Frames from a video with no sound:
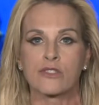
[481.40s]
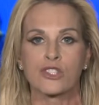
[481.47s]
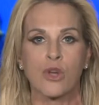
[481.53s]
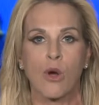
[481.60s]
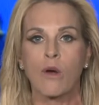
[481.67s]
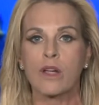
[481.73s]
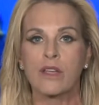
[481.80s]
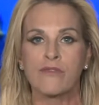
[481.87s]

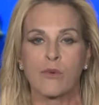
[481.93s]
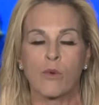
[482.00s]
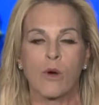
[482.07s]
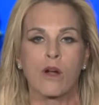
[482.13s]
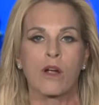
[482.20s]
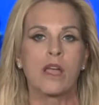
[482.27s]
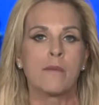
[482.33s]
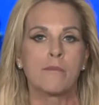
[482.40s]
sorry
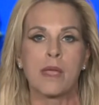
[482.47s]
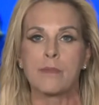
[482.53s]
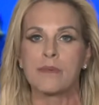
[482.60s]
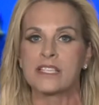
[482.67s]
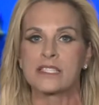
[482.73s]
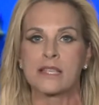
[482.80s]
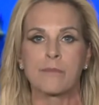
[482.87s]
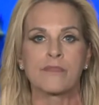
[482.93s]
for,
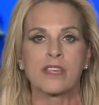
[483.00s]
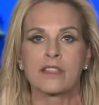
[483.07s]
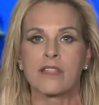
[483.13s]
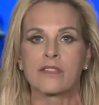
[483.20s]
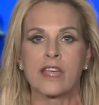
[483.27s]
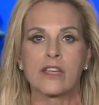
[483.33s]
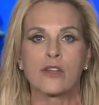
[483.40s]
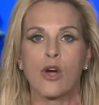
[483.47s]
maybe something
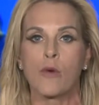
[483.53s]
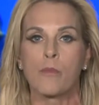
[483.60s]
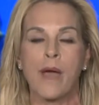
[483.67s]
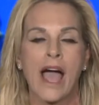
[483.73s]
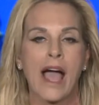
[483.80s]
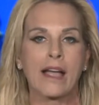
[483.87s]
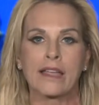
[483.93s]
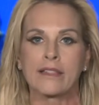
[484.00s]
that they go
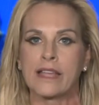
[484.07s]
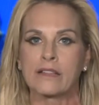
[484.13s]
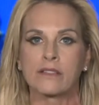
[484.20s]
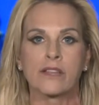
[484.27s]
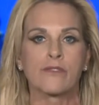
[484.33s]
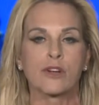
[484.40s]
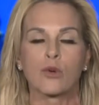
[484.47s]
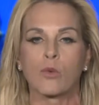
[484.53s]
back and they
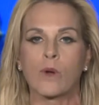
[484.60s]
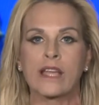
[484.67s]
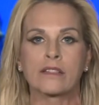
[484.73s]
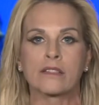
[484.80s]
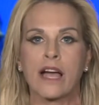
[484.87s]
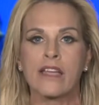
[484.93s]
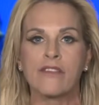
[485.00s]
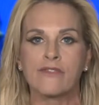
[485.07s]
live a great
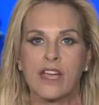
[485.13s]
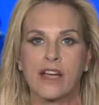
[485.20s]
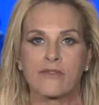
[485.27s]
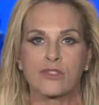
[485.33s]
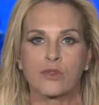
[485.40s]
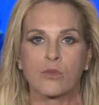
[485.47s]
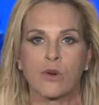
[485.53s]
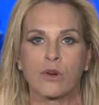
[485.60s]
life
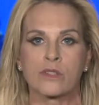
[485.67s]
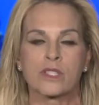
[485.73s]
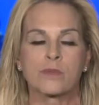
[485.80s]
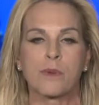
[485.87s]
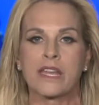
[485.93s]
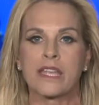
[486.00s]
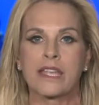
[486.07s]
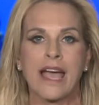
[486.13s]
afterwards.
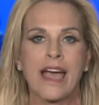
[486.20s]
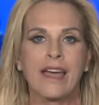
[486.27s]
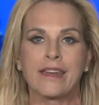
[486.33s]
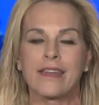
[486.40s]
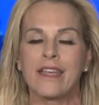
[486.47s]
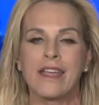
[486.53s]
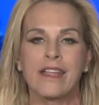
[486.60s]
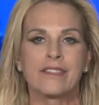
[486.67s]
But again,
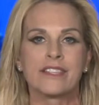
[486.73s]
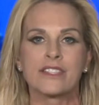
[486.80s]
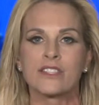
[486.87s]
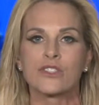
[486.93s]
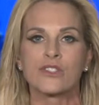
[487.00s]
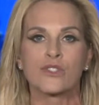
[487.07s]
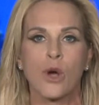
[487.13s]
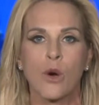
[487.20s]
this
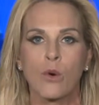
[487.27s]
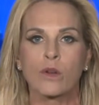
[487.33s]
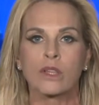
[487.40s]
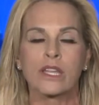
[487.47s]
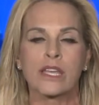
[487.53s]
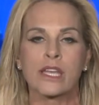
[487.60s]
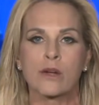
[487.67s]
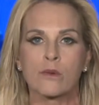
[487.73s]
is
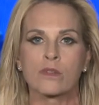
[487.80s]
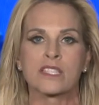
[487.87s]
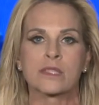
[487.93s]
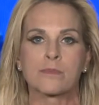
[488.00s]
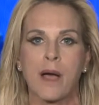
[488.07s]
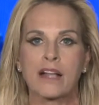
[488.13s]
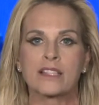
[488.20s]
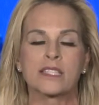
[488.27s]
totally
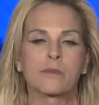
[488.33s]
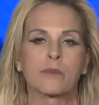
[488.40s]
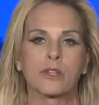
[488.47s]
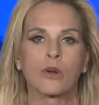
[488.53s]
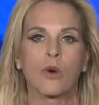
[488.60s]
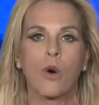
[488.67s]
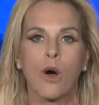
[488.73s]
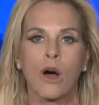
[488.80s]
irresponsible to
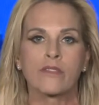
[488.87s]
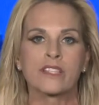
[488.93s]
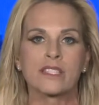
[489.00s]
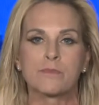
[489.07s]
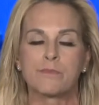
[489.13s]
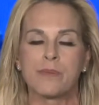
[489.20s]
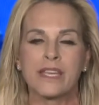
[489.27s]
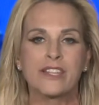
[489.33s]
call
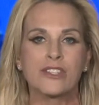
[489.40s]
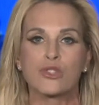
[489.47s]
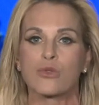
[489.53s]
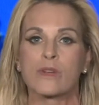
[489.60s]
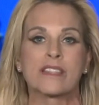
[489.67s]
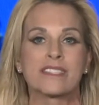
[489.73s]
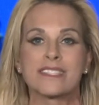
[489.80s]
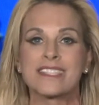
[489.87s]
this
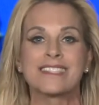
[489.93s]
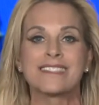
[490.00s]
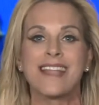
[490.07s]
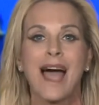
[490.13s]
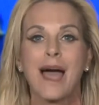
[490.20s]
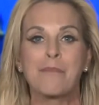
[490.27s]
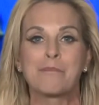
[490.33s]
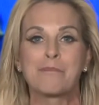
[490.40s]
bigotry. This is
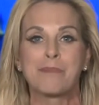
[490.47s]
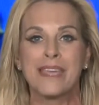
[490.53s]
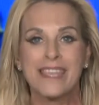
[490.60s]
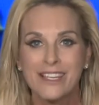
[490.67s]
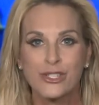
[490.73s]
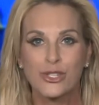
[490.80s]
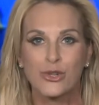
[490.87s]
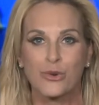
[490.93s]
not
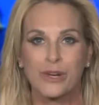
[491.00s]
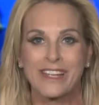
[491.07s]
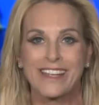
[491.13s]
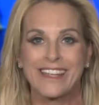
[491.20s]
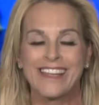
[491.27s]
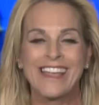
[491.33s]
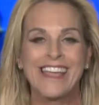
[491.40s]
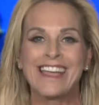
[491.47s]

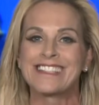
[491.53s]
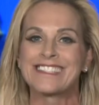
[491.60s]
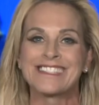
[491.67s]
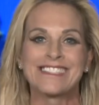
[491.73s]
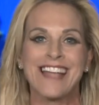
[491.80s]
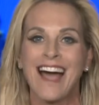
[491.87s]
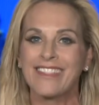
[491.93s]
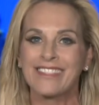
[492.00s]
bigotry. It's
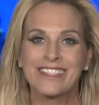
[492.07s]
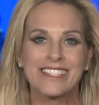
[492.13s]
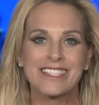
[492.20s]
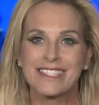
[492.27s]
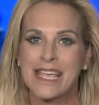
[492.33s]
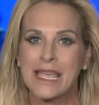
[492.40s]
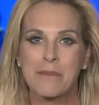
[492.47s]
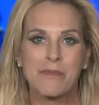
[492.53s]
not the
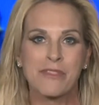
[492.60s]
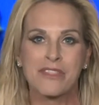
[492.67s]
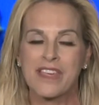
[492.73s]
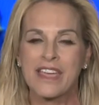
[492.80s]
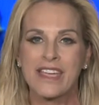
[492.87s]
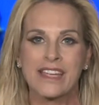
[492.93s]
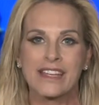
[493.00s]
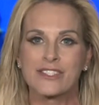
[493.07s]
same
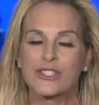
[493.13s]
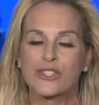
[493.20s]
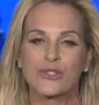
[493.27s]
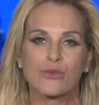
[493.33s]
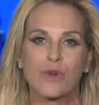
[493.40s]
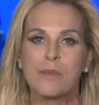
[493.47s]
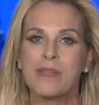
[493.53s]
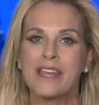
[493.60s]
thing.
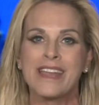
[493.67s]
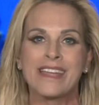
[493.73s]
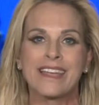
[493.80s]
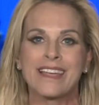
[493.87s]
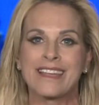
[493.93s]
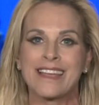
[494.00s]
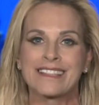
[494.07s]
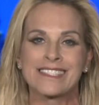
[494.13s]
Discriminating
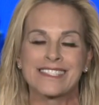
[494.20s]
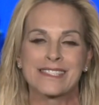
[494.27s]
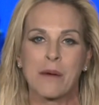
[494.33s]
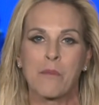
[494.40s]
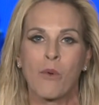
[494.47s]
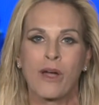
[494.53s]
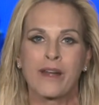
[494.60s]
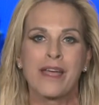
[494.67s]
against
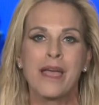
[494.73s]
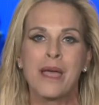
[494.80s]
someone